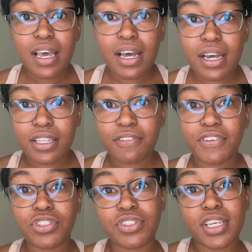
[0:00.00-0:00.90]
in the
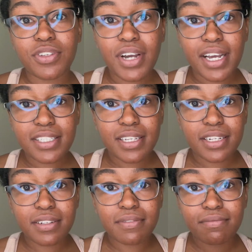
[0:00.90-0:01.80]
future that you guys
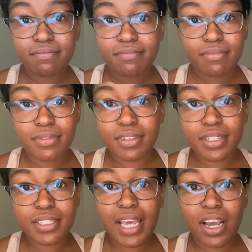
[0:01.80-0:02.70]
can
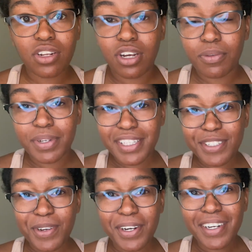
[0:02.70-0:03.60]
tag along with as
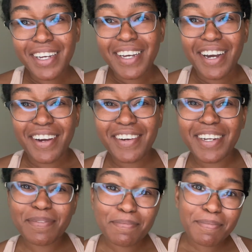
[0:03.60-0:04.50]
well. All
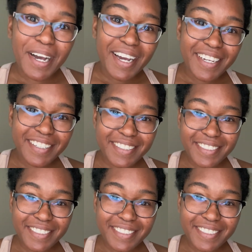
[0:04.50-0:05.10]
right, bye.